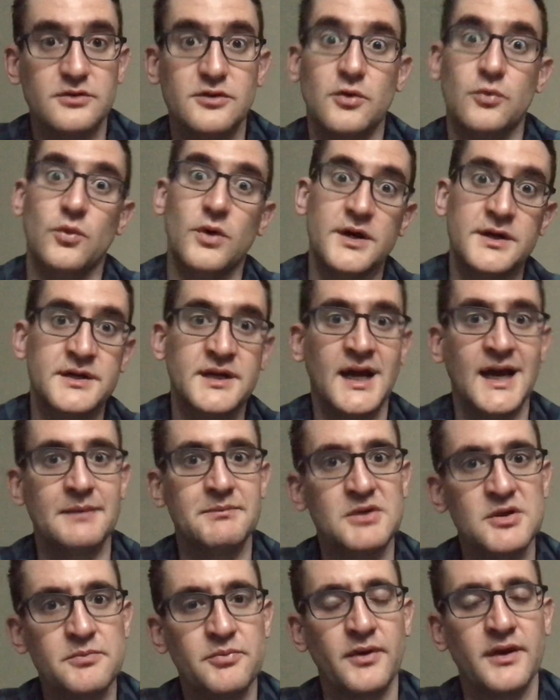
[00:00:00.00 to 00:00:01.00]
The one time
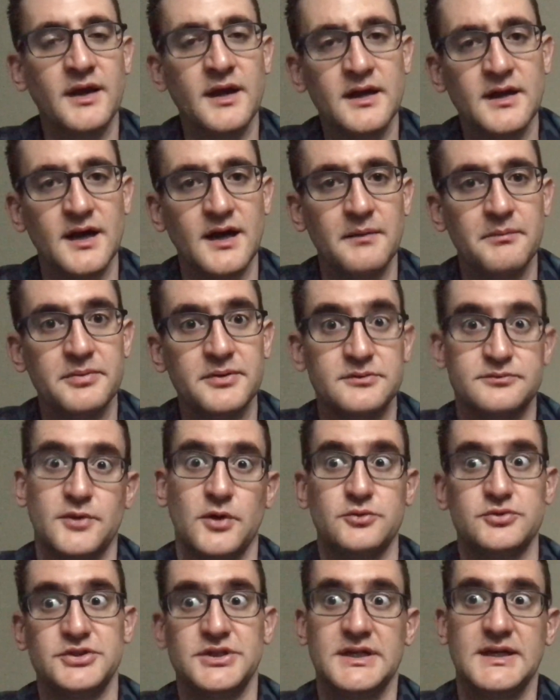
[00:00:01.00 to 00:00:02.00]
you bring it up,
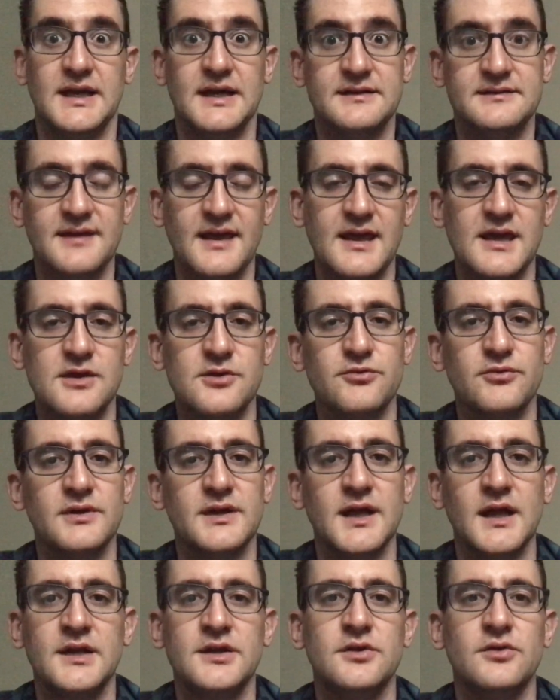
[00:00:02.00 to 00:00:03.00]
she gets
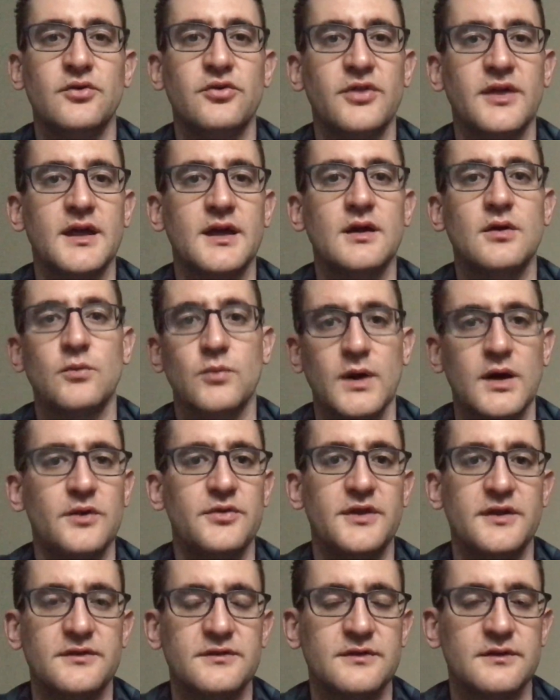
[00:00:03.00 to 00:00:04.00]
angry and you think, well,
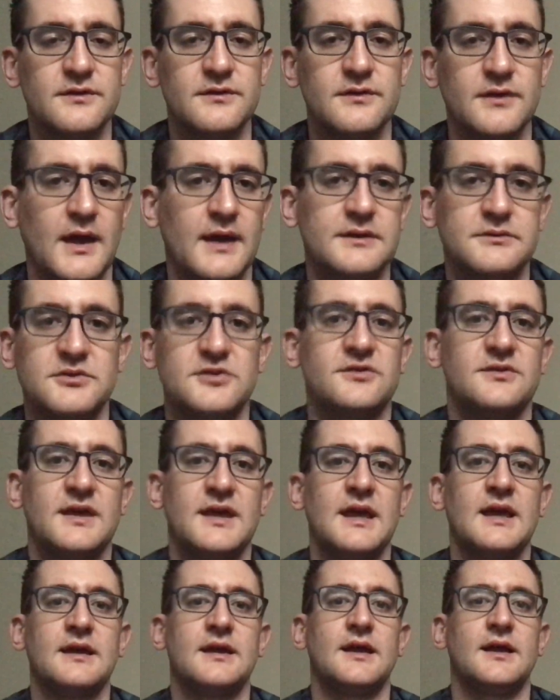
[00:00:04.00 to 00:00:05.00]
I just
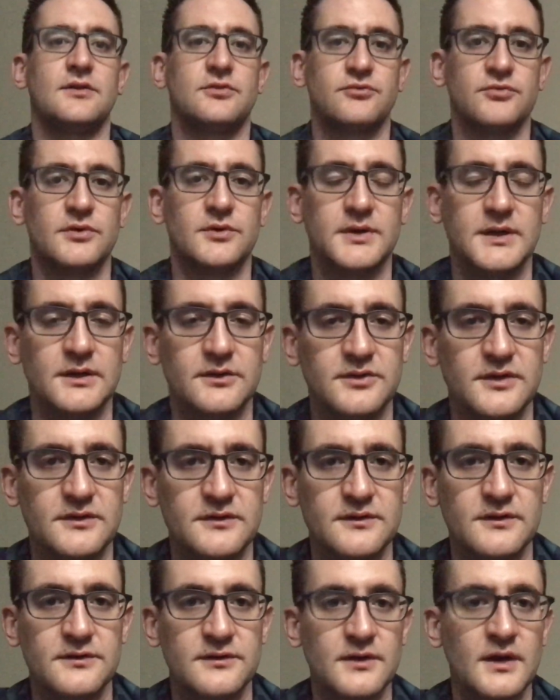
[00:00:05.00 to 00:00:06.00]
can't get through here.
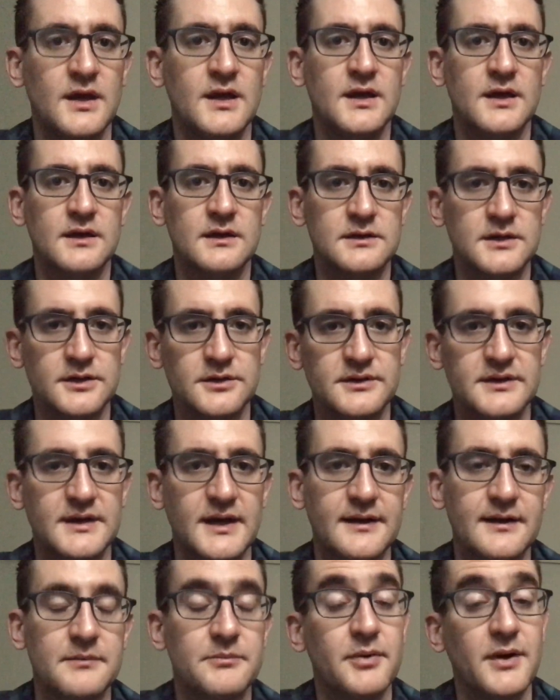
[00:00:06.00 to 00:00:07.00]
This is clearly
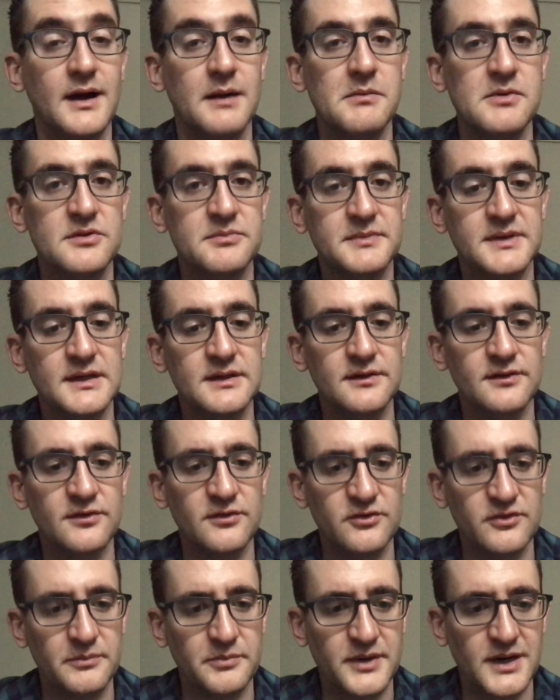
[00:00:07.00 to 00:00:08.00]
not a problem with me. This
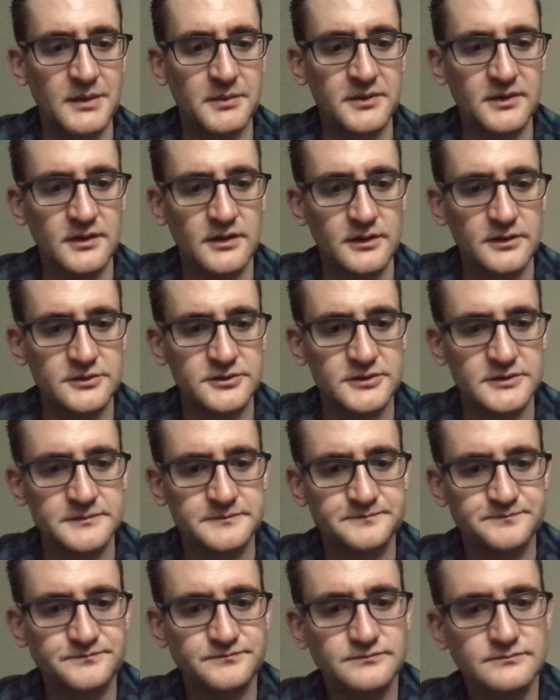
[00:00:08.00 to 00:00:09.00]
is a problem with culture.
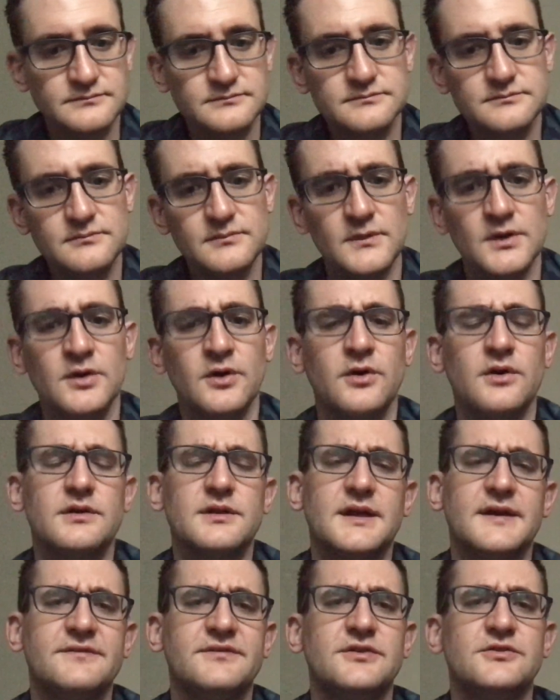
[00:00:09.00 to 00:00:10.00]
Or
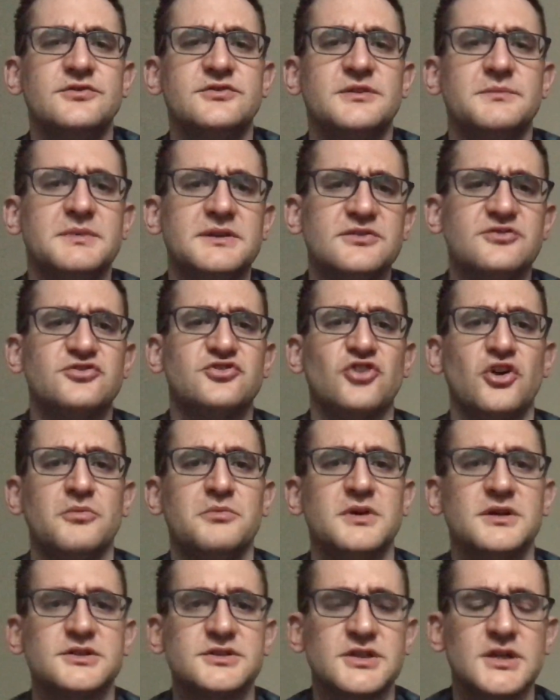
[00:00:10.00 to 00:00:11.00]
life used to be so
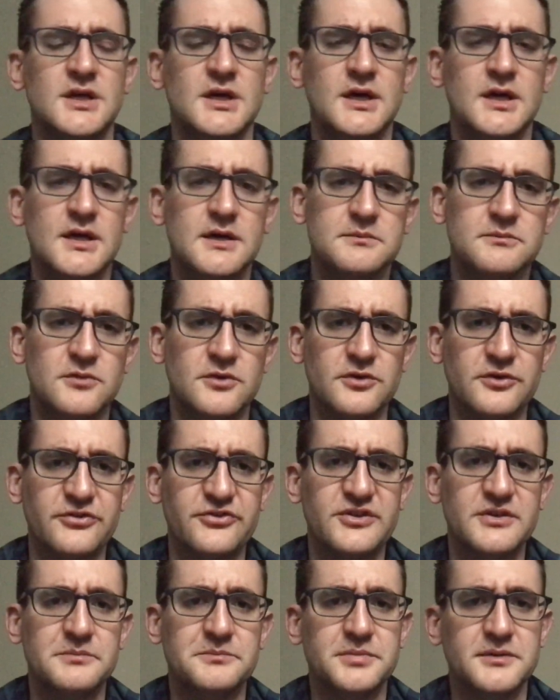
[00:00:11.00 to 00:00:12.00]
much more
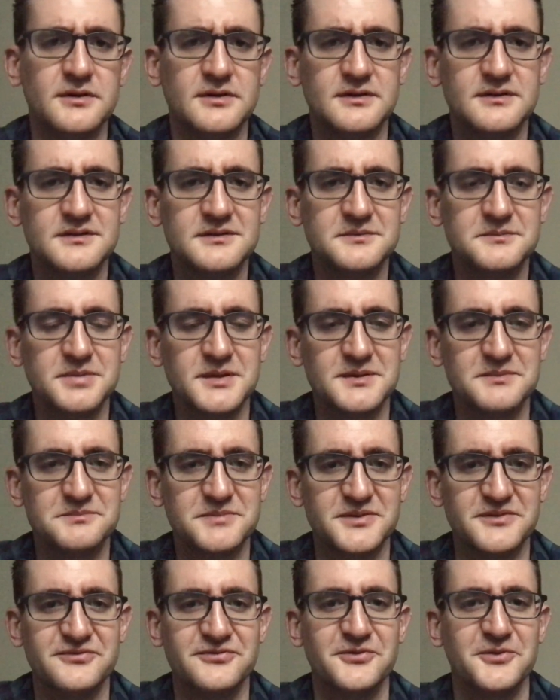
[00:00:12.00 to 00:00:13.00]
simple
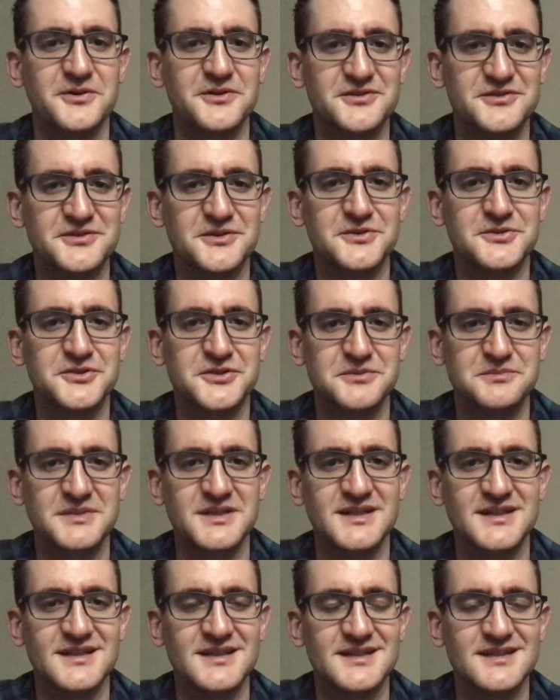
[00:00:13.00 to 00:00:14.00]
before social
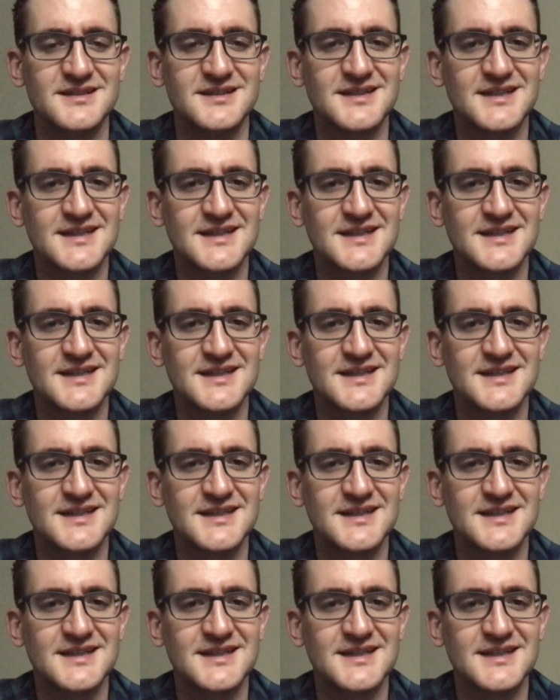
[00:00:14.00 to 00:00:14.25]
media.